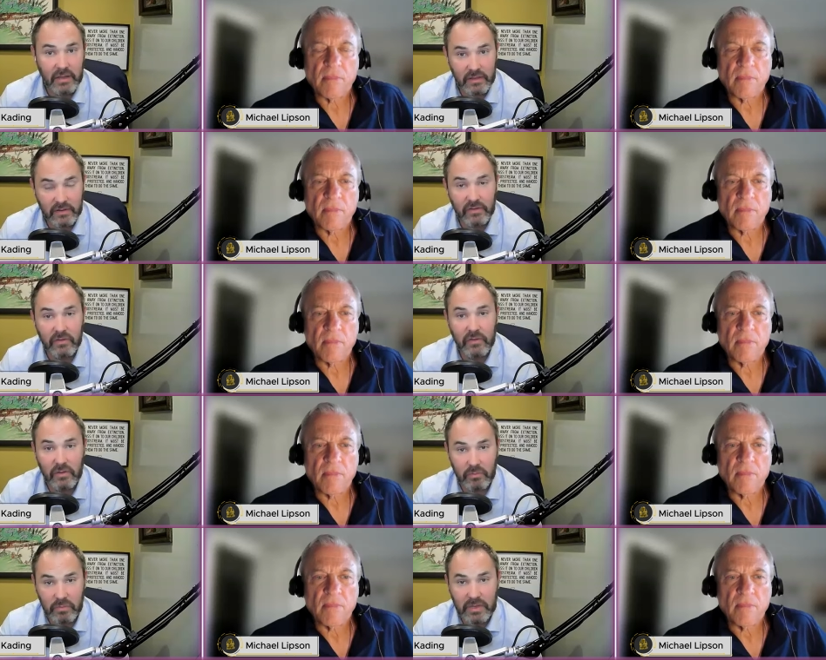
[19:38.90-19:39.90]
Speaker 1: that this is
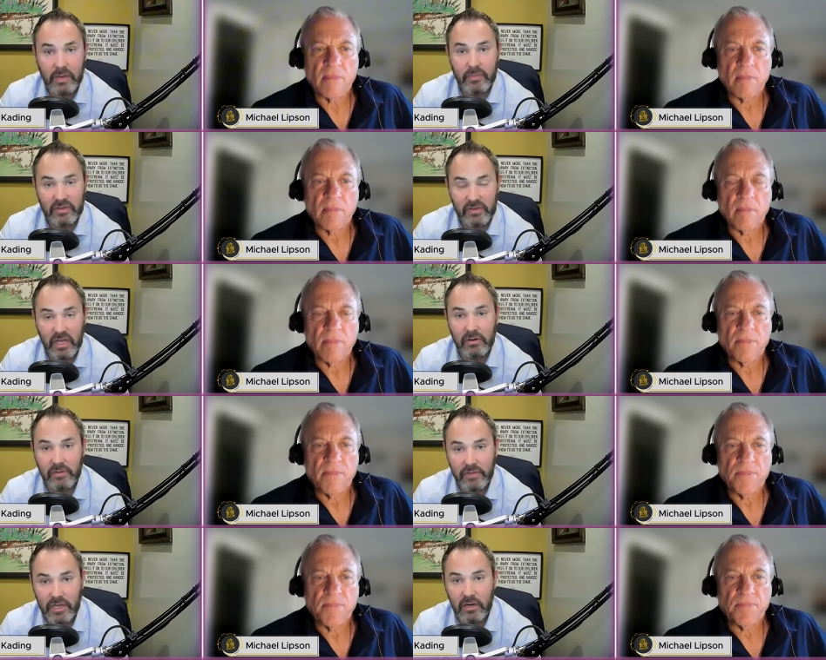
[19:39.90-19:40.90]
becoming standard
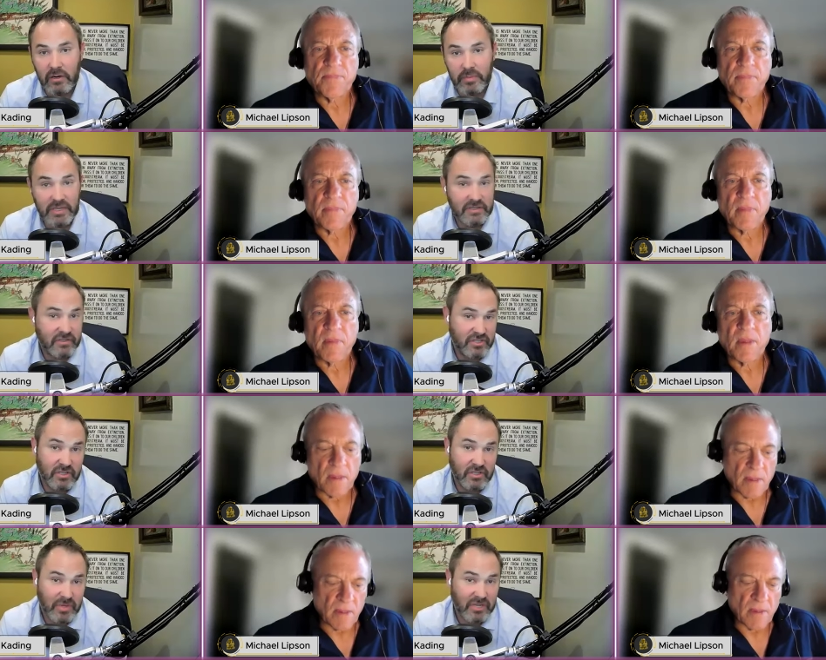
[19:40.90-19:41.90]
of care because there's
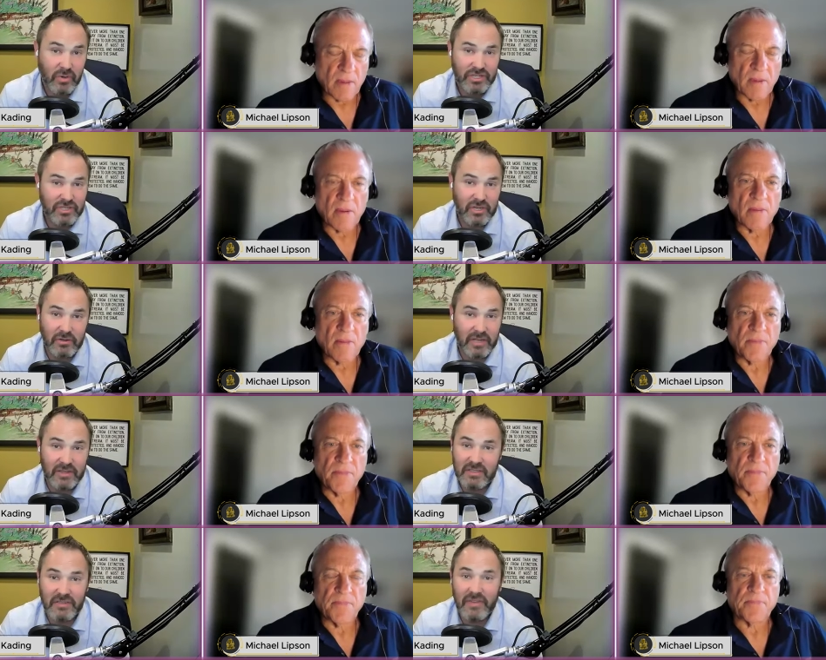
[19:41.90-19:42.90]
still a big question around
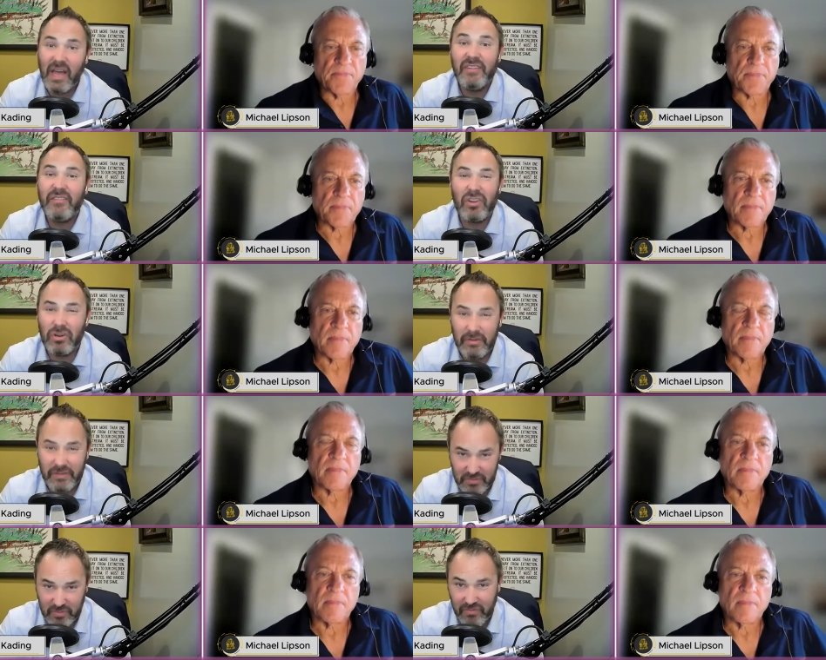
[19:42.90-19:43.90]
this of i've never heard of
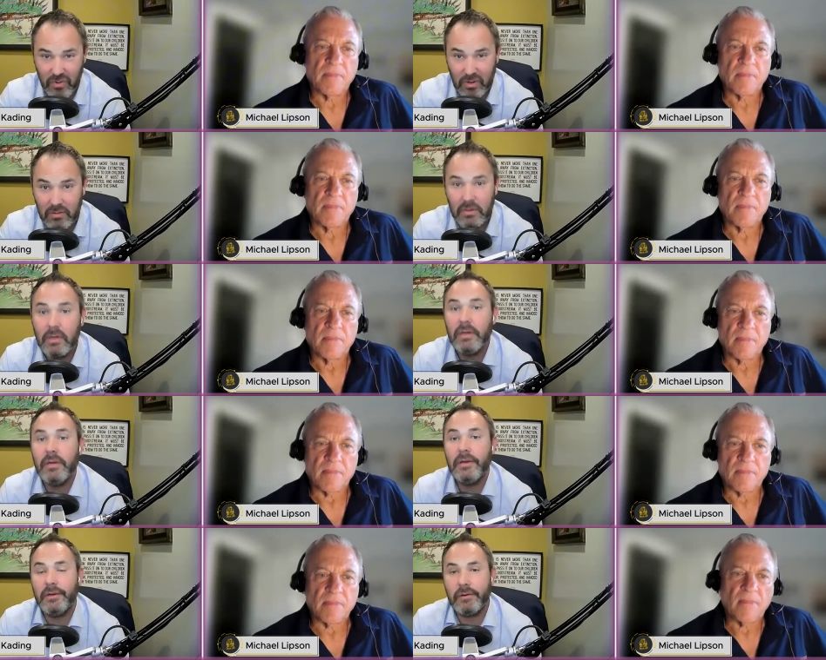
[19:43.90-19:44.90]
this before
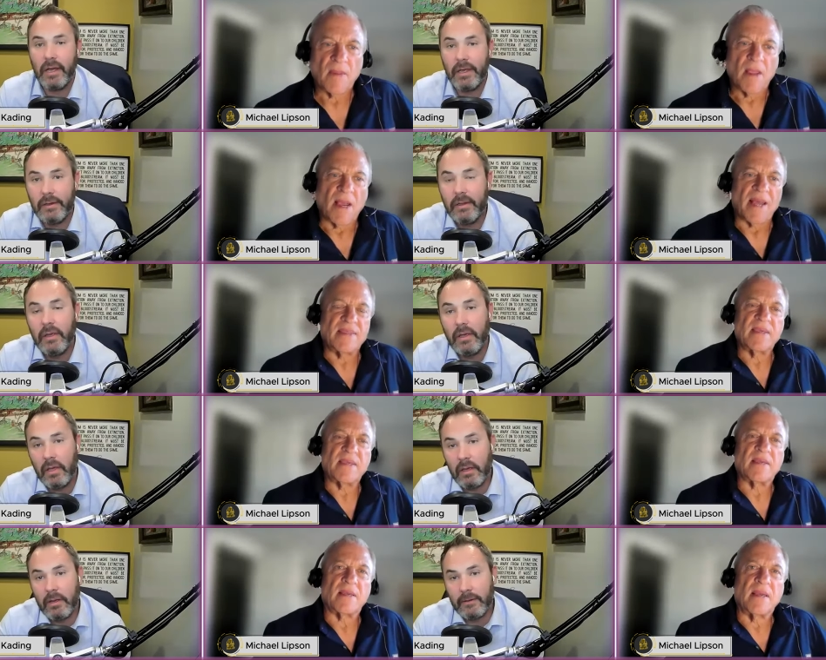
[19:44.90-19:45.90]
mm-hmm.
Speaker 2: right i
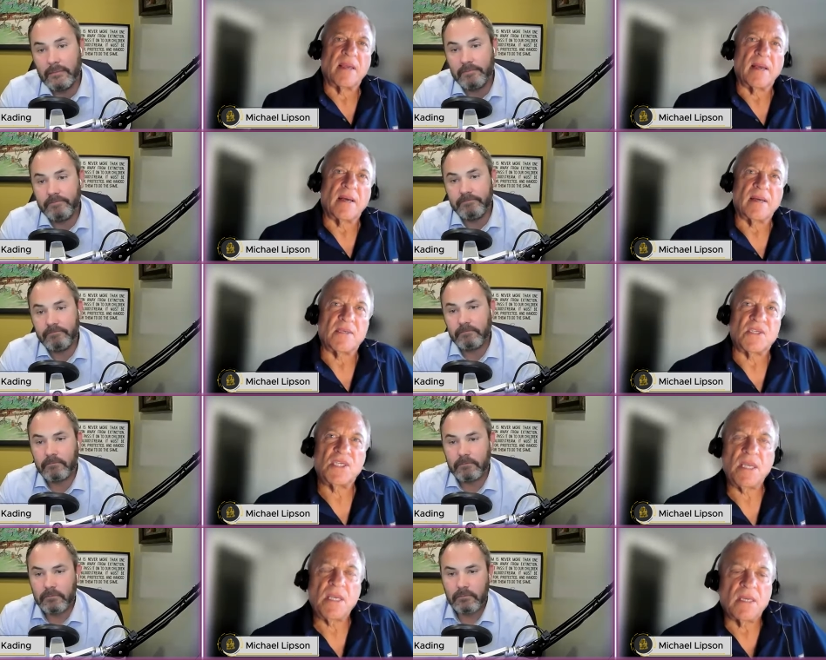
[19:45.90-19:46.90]
think uh,
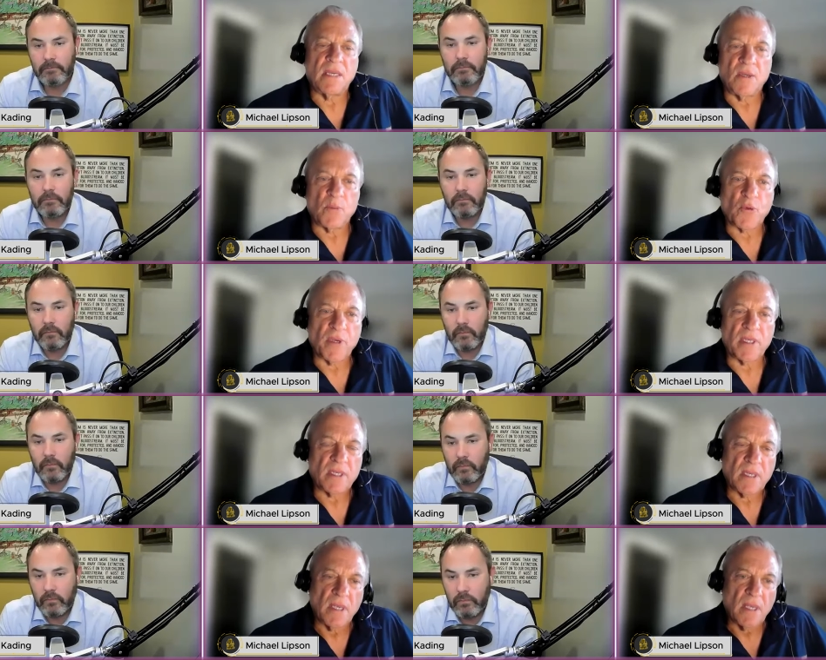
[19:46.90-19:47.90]
seeing it in
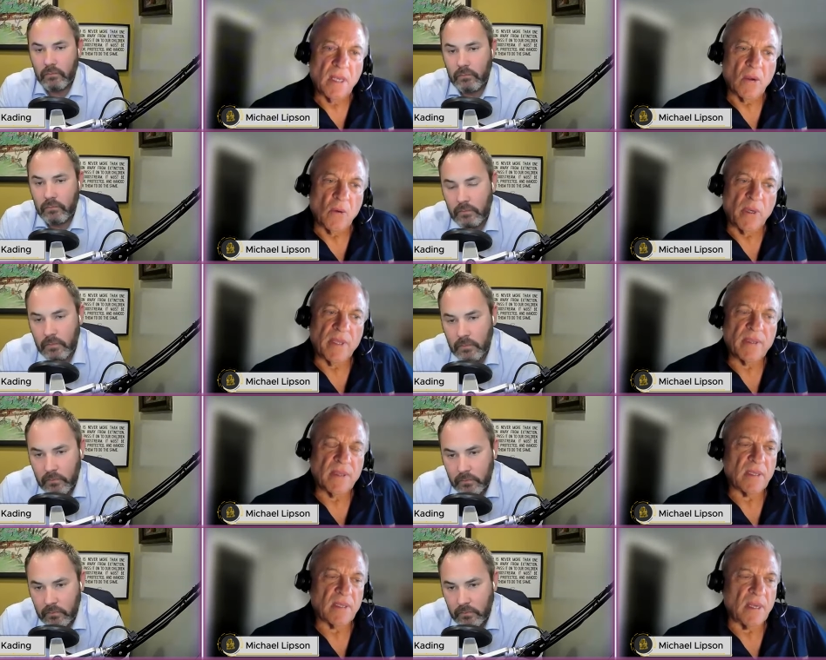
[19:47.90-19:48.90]
print
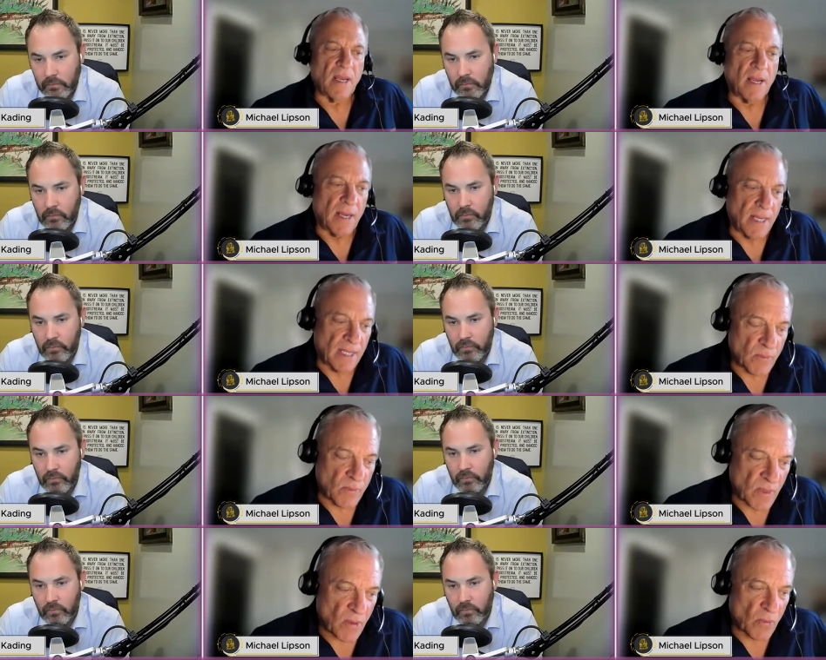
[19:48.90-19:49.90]
with uh,
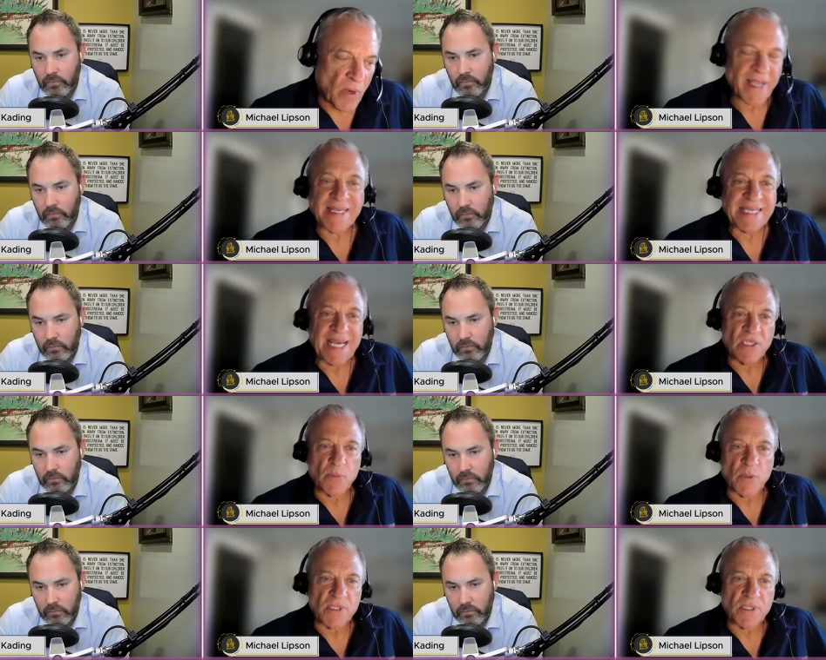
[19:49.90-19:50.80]
recognizable